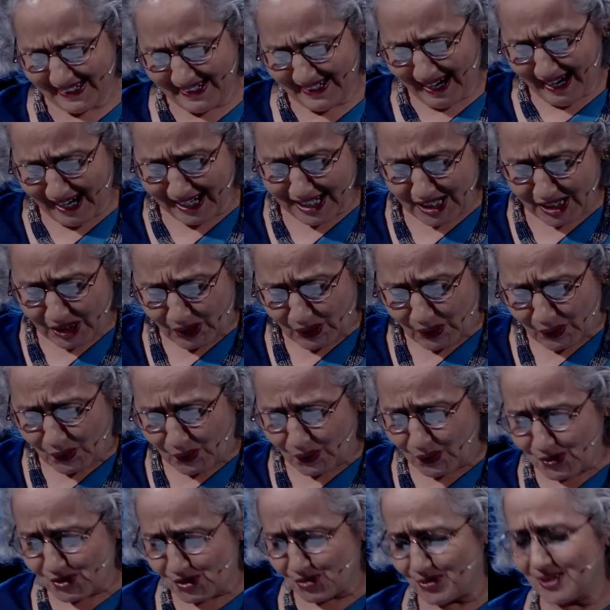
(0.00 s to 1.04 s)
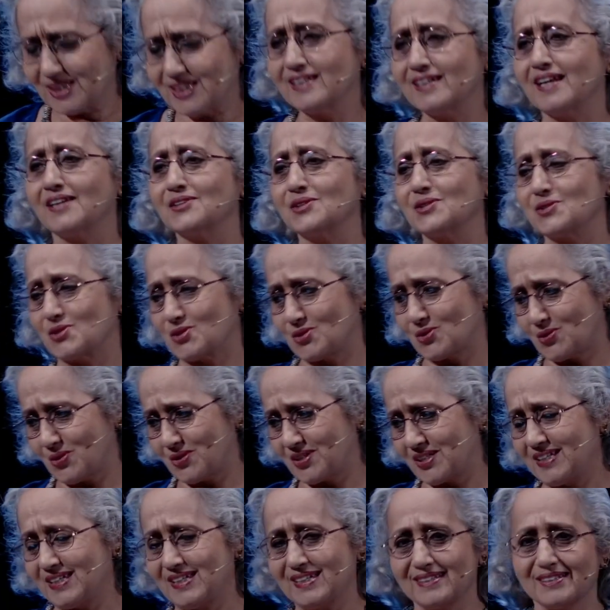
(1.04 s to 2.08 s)
I'll close with another
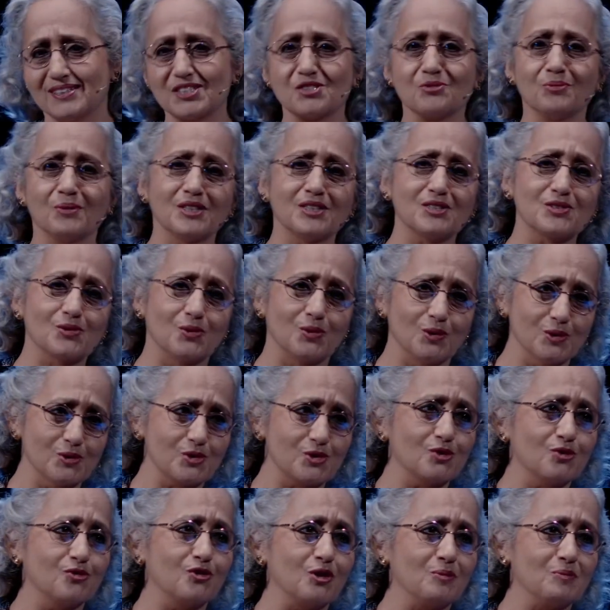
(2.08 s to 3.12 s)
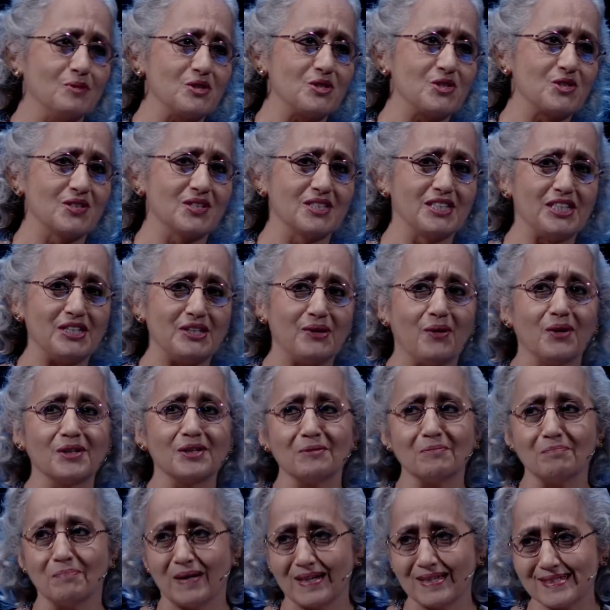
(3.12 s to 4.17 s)
story. This one is also from a journey on a
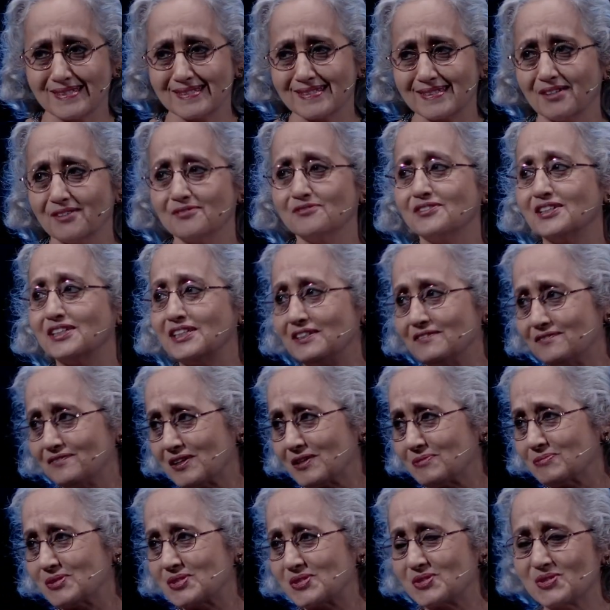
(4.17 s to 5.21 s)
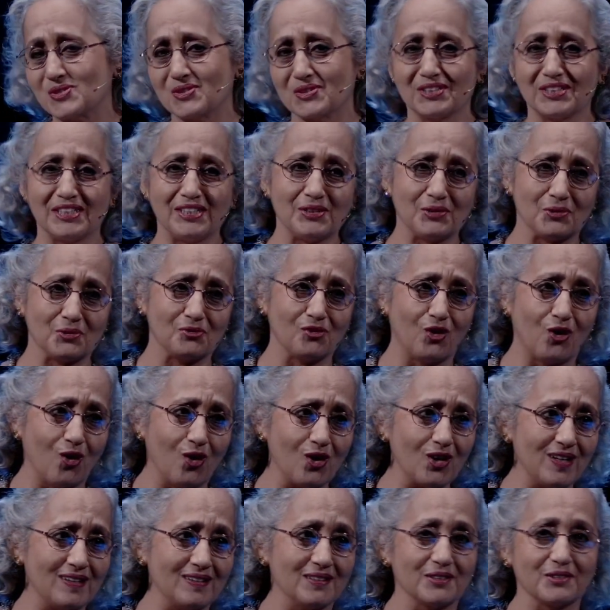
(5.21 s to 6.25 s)
bus, a very famous journey. You've
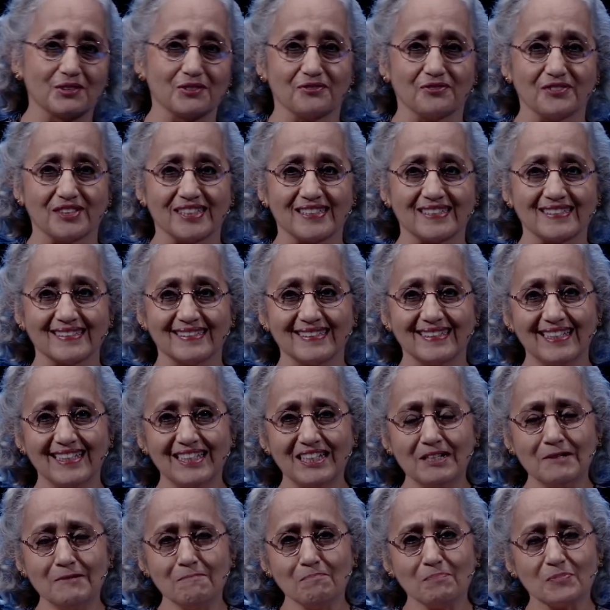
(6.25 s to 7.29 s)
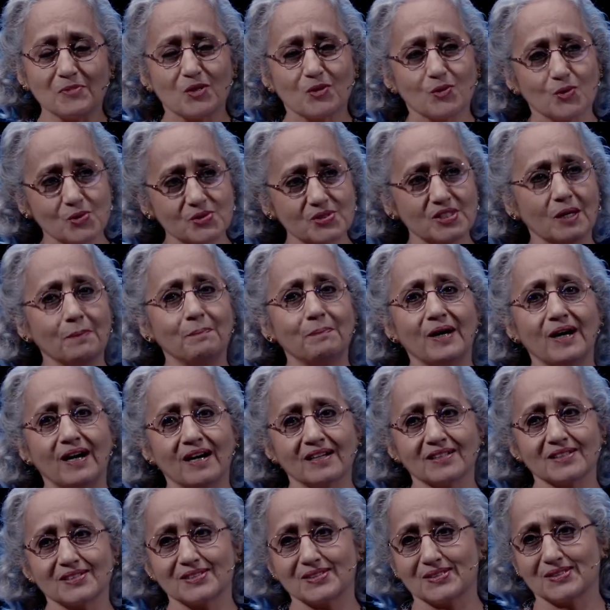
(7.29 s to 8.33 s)
all heard of it. Rosa
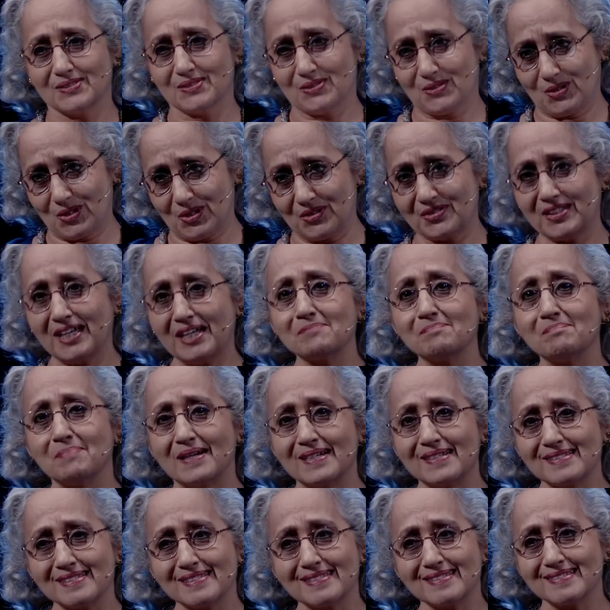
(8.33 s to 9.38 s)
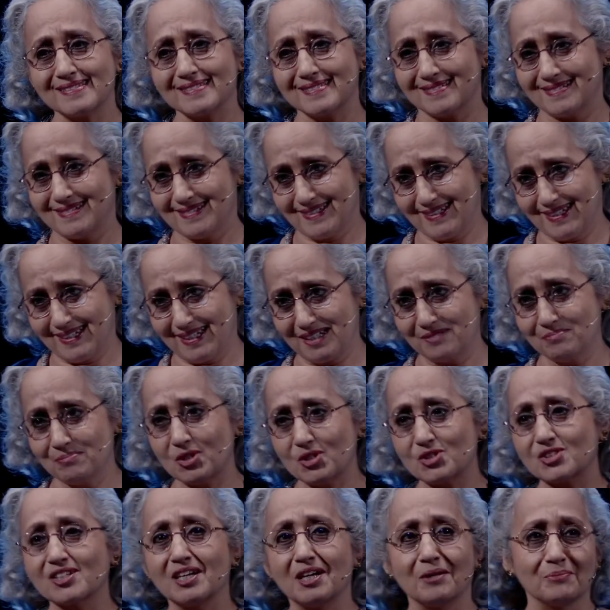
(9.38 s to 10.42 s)
Parks on that bus in
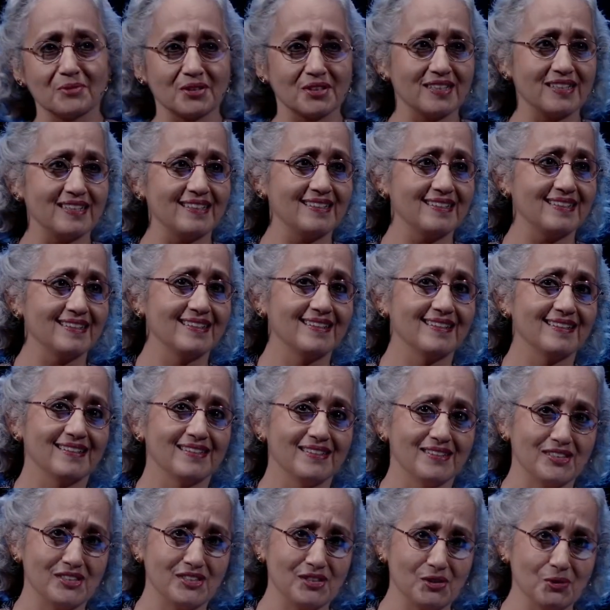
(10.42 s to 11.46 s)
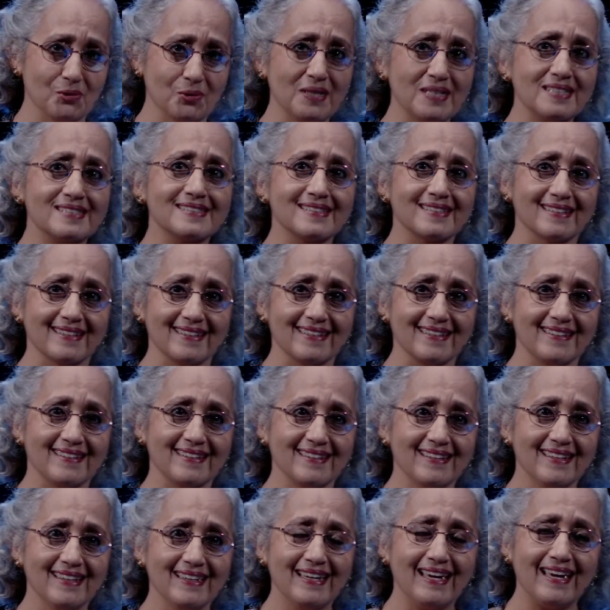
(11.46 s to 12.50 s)
Montgomery, USA,
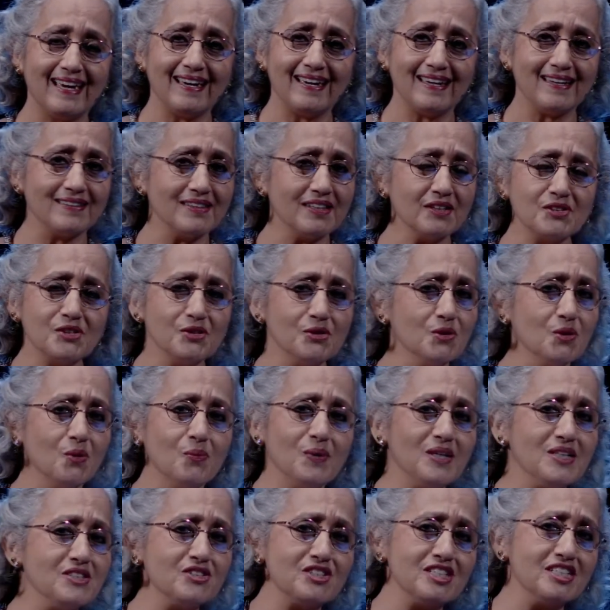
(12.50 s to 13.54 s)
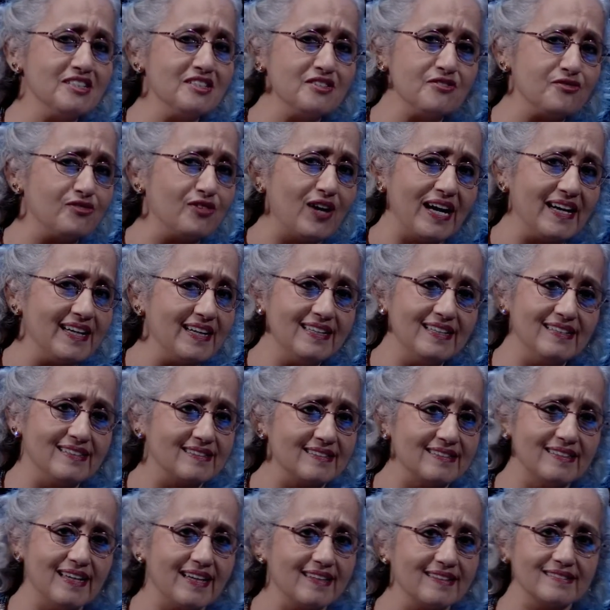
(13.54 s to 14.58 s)
that, when she defied
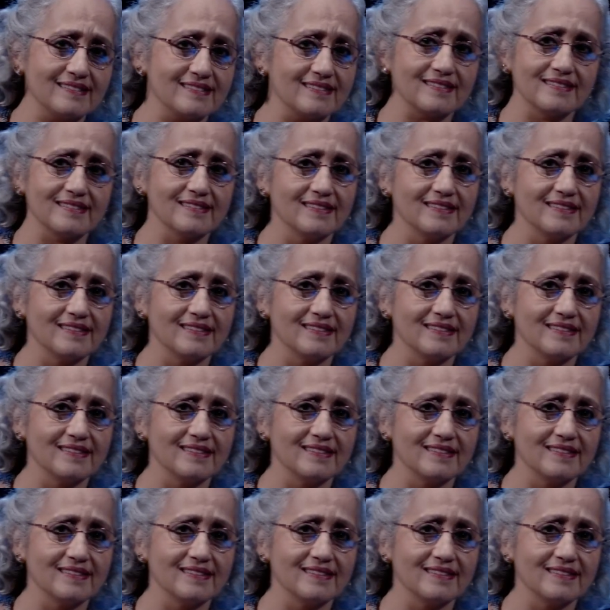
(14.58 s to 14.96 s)
that